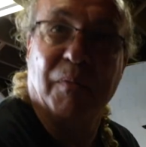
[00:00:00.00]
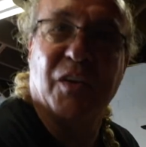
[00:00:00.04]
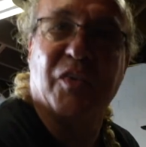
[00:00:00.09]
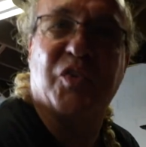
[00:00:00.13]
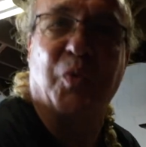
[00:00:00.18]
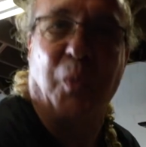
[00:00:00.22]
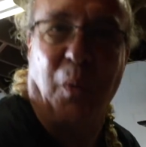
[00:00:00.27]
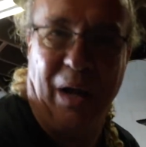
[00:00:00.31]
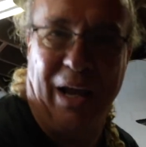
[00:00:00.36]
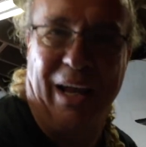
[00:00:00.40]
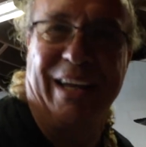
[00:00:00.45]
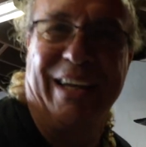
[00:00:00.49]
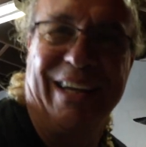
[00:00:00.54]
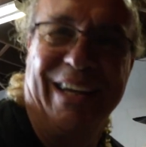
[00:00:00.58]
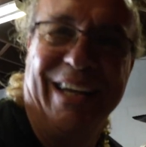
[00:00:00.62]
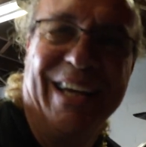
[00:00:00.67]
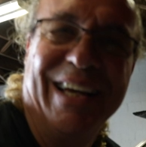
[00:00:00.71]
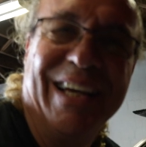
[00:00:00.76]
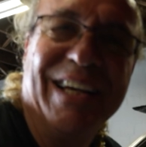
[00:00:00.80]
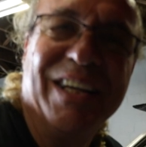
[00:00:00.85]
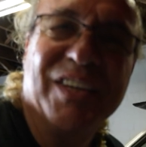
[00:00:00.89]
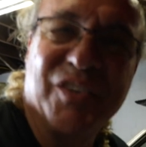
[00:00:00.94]
this way,
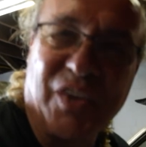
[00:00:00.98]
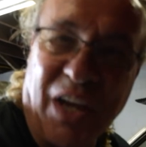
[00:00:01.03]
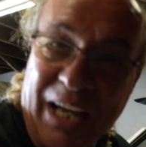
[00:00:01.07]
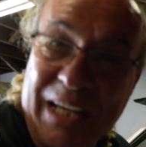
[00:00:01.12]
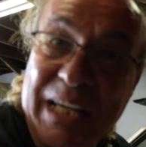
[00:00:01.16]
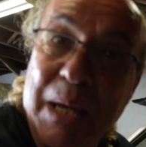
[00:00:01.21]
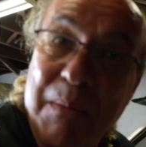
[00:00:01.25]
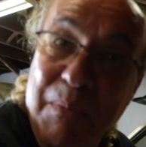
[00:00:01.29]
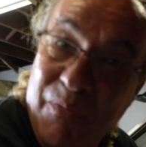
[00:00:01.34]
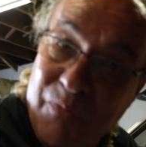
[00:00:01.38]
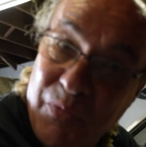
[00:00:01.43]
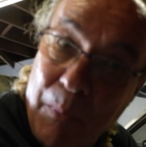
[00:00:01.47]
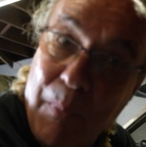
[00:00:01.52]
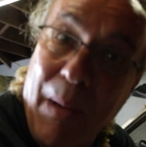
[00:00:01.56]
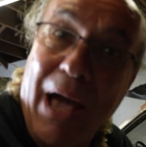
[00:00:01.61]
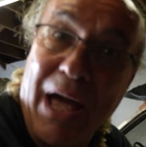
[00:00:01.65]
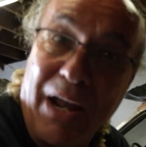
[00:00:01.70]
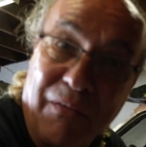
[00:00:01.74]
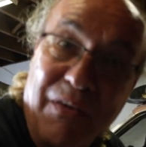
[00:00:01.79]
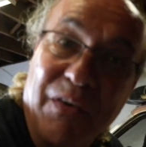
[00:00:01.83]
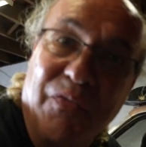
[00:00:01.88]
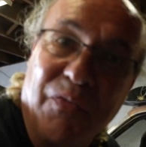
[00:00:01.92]
so I keep the
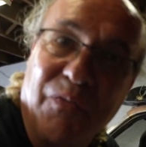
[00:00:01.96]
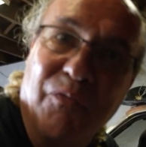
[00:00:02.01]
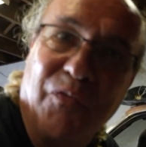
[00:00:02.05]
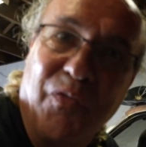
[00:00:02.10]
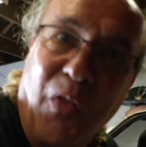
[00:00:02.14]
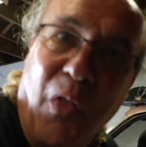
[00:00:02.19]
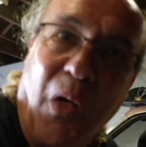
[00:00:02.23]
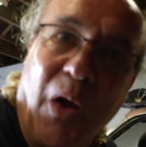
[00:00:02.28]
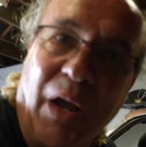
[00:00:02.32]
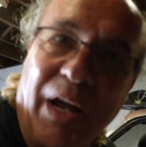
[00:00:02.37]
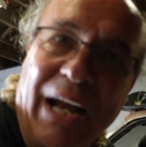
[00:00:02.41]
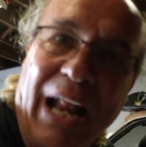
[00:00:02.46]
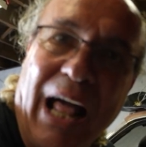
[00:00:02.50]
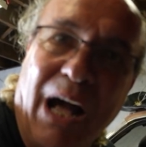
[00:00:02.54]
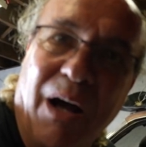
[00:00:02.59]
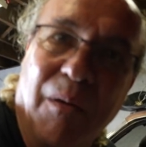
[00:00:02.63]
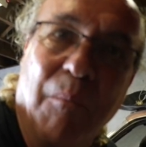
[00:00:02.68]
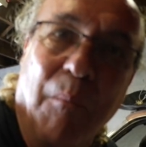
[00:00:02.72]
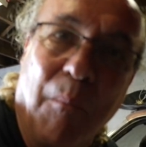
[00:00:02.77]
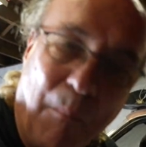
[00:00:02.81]
battery from flying out